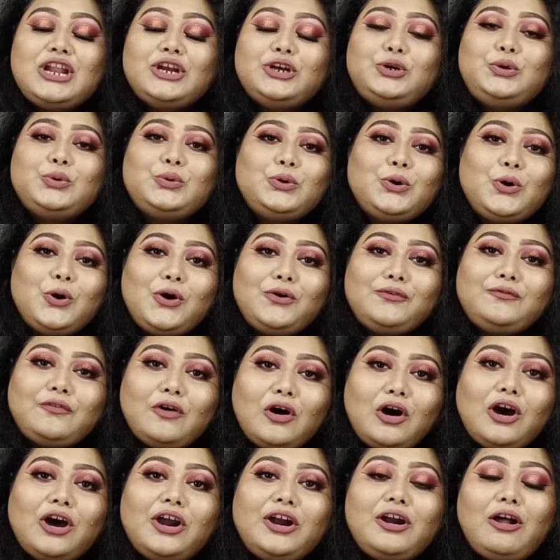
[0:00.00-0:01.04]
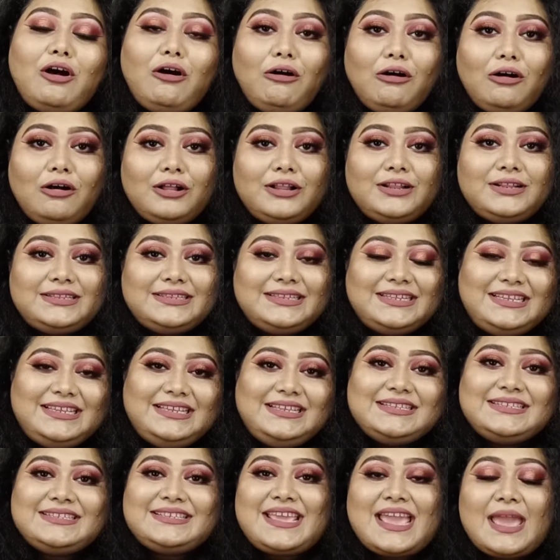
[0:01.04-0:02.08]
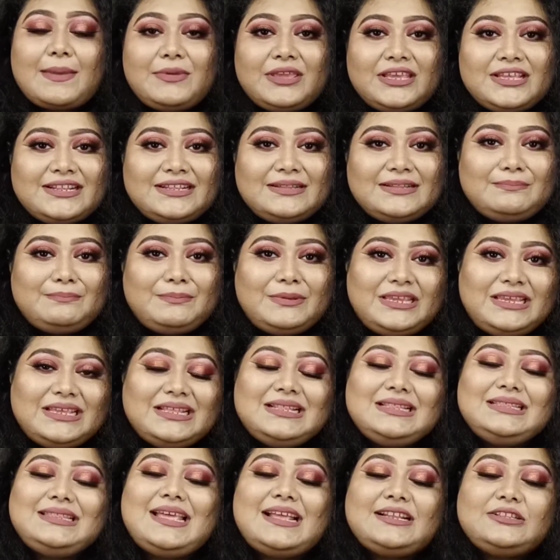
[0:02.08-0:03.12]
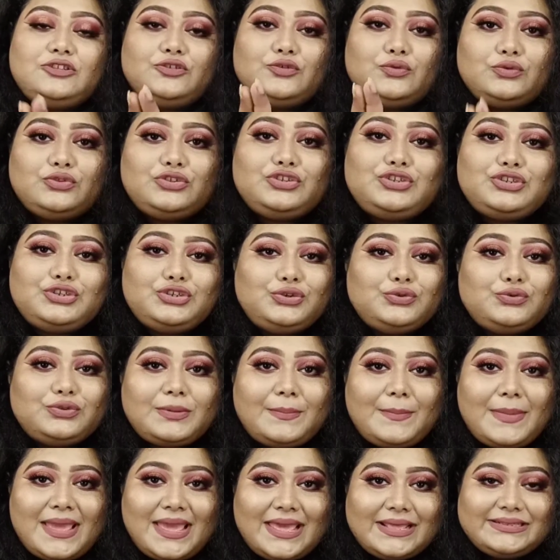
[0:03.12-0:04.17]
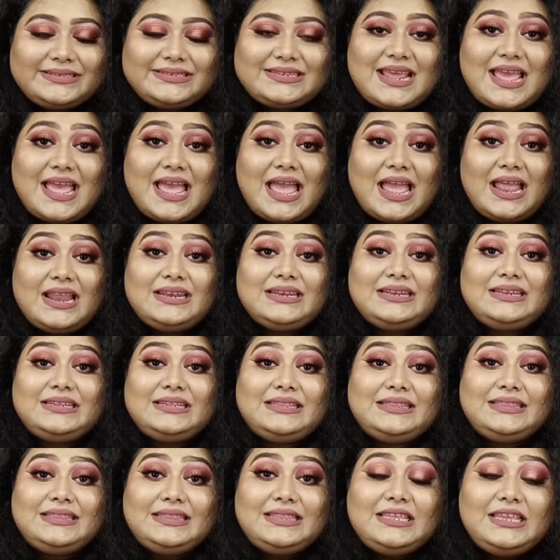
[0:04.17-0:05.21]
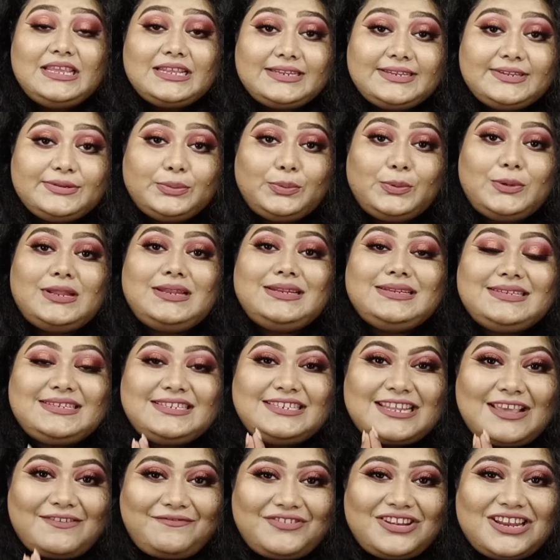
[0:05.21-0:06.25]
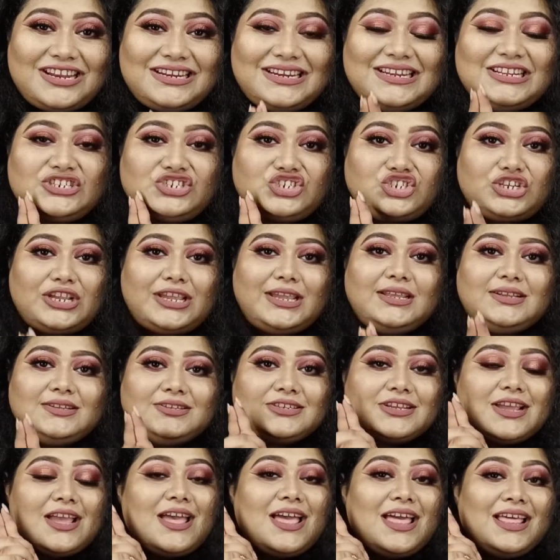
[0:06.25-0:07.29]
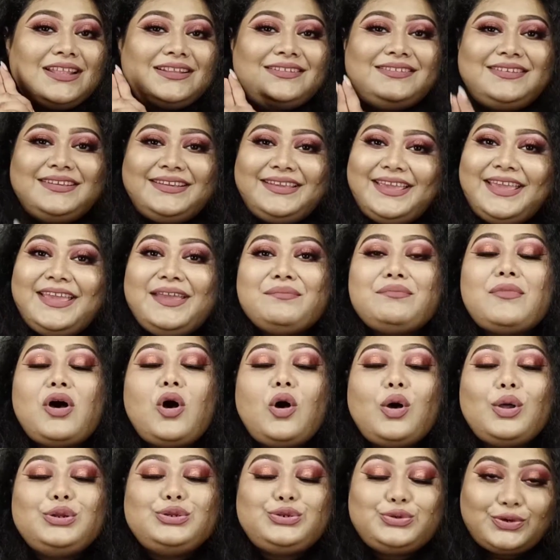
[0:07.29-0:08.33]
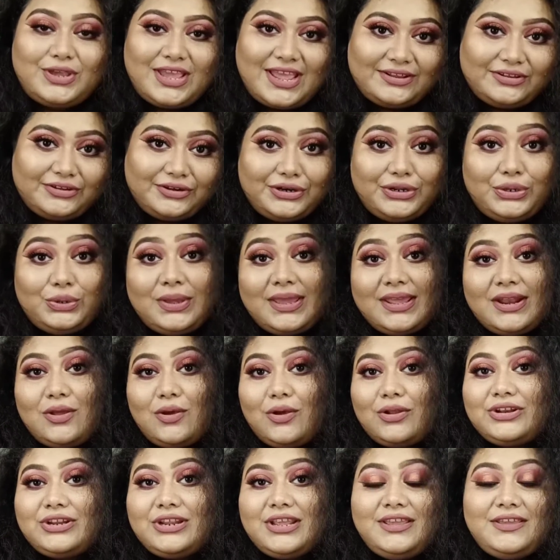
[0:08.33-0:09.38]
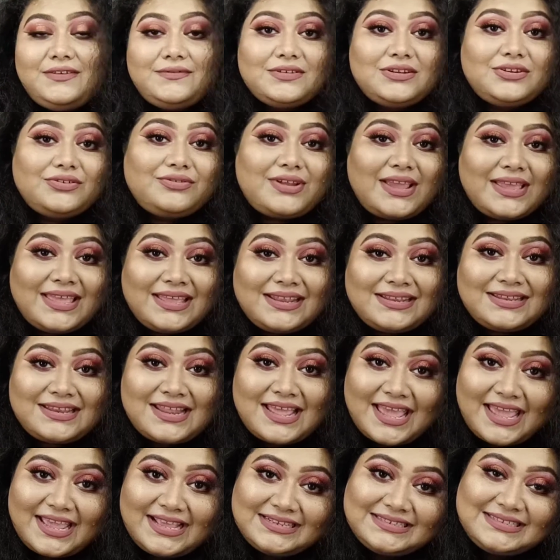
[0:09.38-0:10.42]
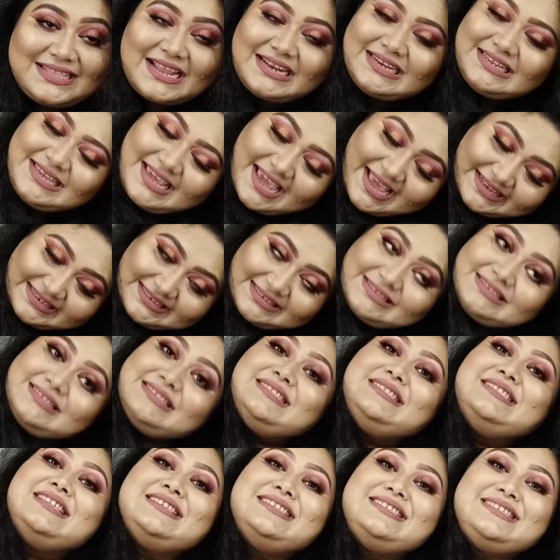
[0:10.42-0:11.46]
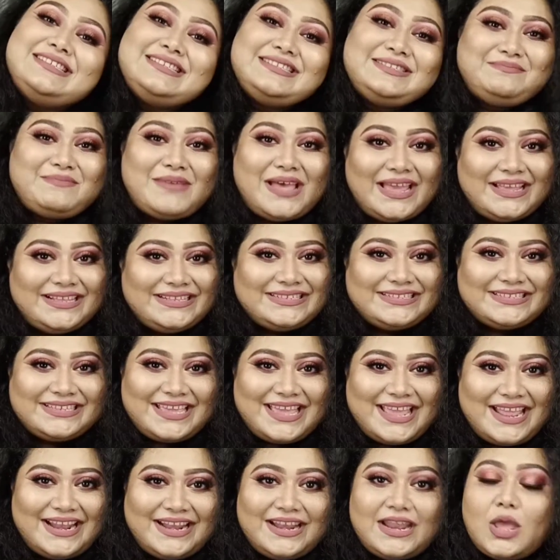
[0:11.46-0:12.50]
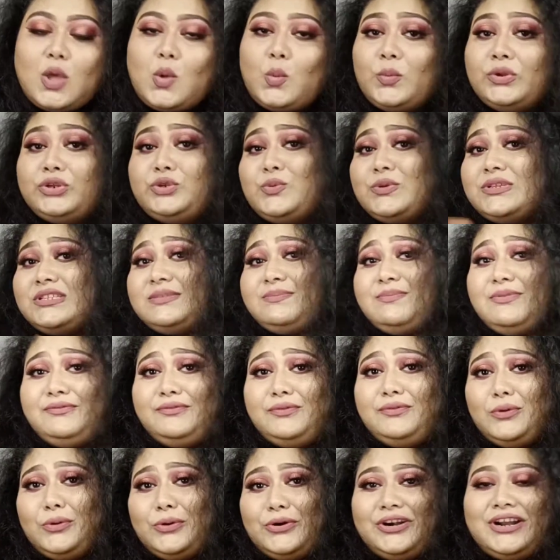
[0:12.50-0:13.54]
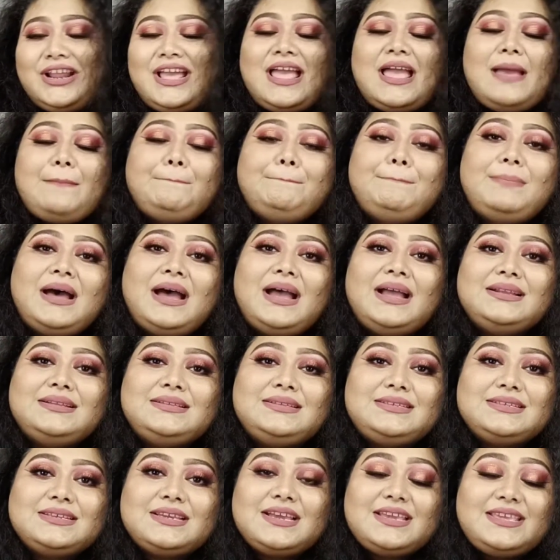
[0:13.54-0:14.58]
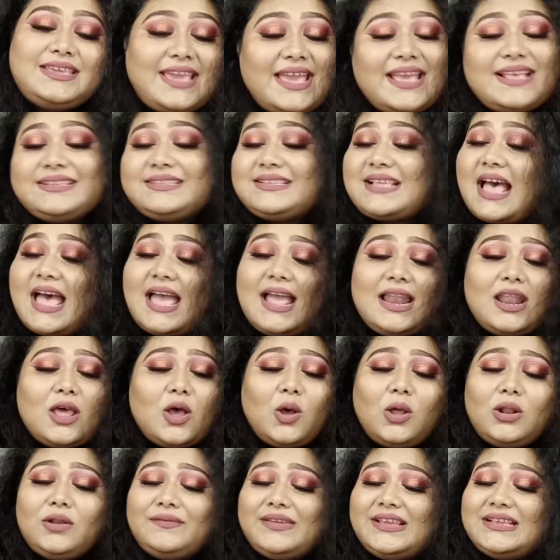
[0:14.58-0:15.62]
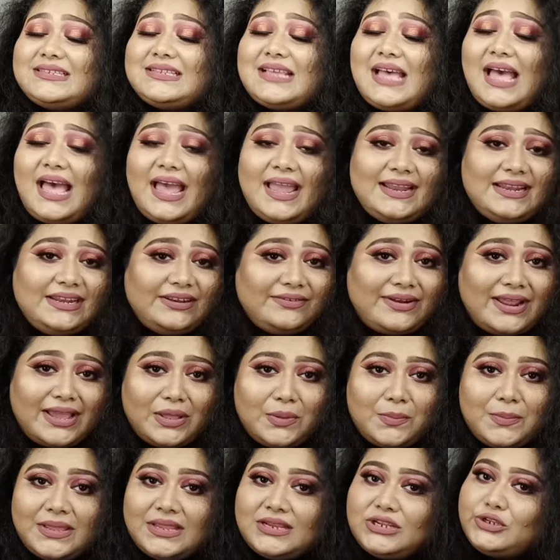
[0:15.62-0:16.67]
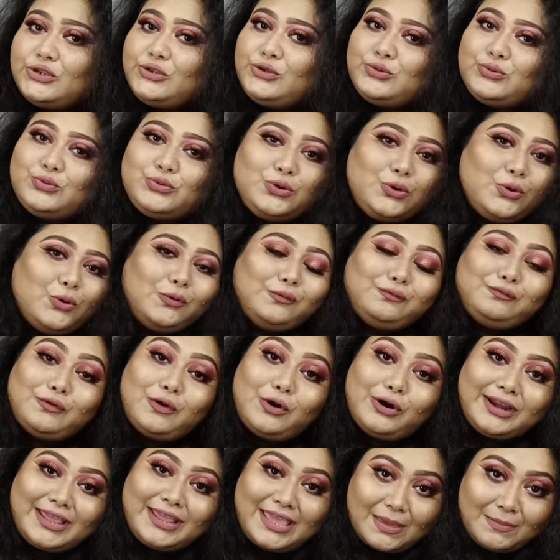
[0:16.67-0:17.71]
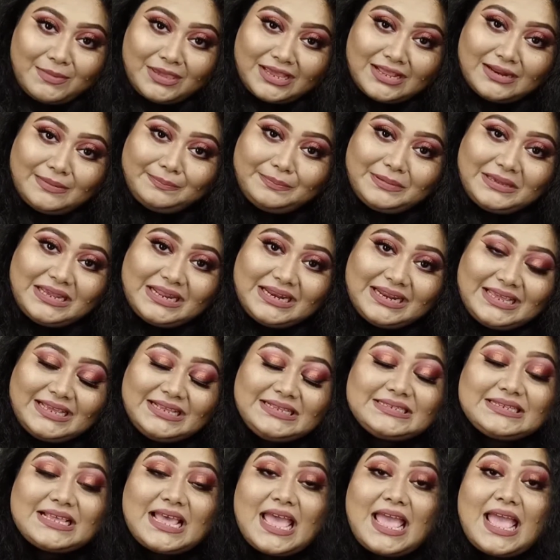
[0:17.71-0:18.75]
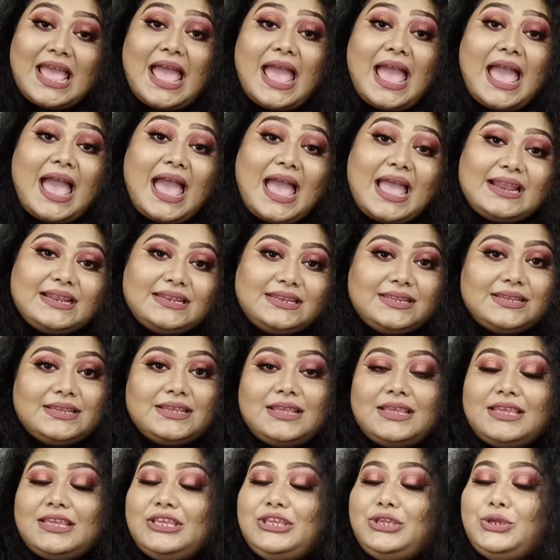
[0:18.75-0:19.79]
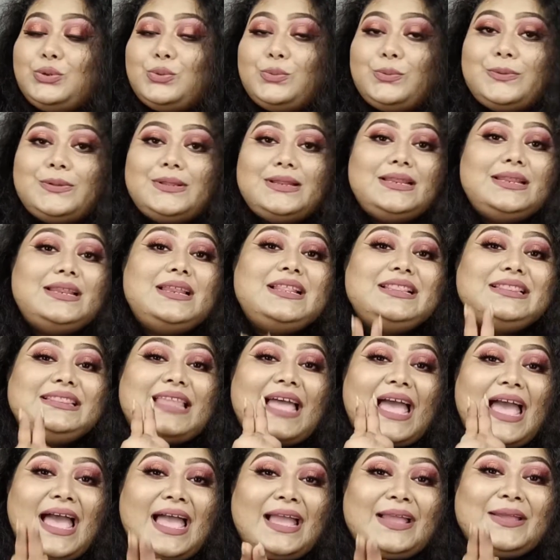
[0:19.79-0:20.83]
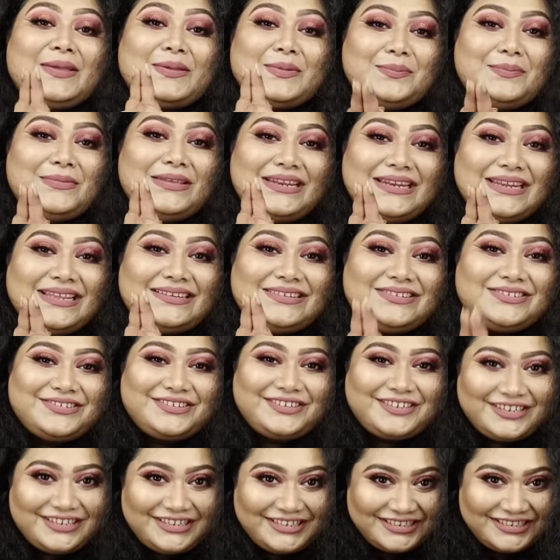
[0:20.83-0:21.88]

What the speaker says: Do go for all these chemical peel that suits you the best, and it will definitely change the game altogether. You cannot even recognize that, yes, this is my skin which was before. But yes, I'll always highly recommend to go for chemical peelings, and you will thank me later.